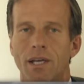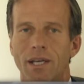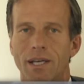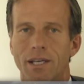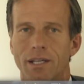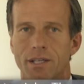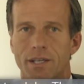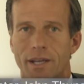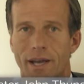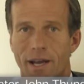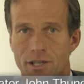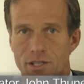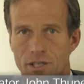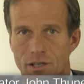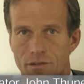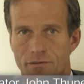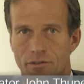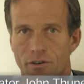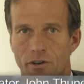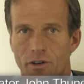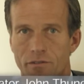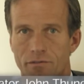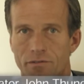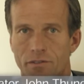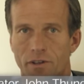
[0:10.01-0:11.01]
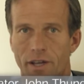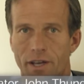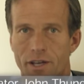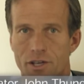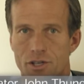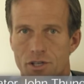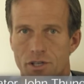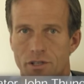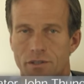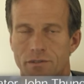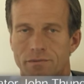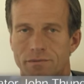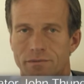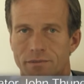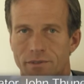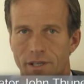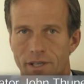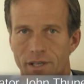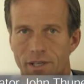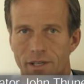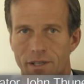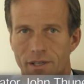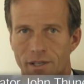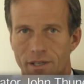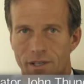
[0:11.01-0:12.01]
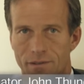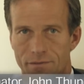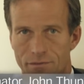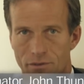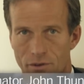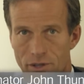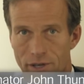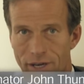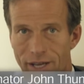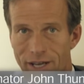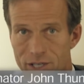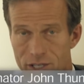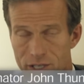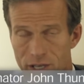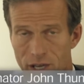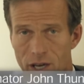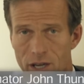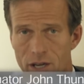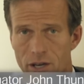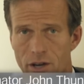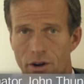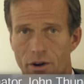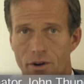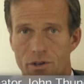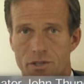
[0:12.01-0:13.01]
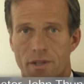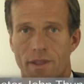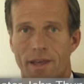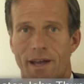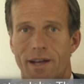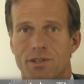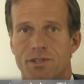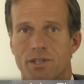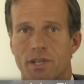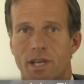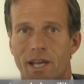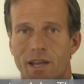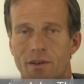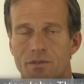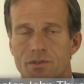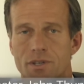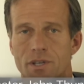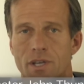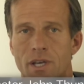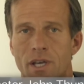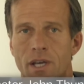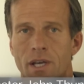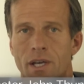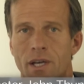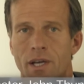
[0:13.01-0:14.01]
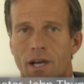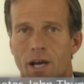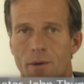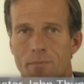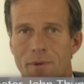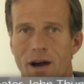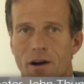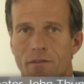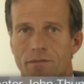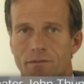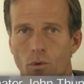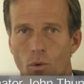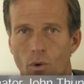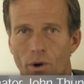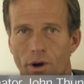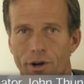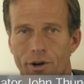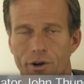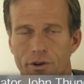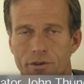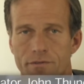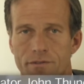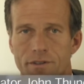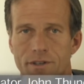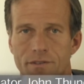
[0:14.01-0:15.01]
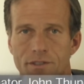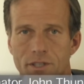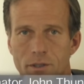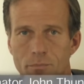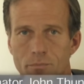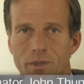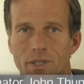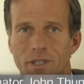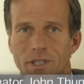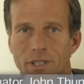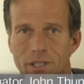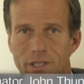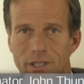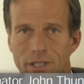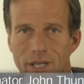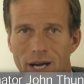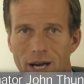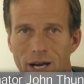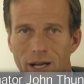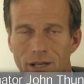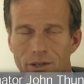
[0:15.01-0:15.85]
index it for inflation and for the next 10 years, and that saves about $450 billion.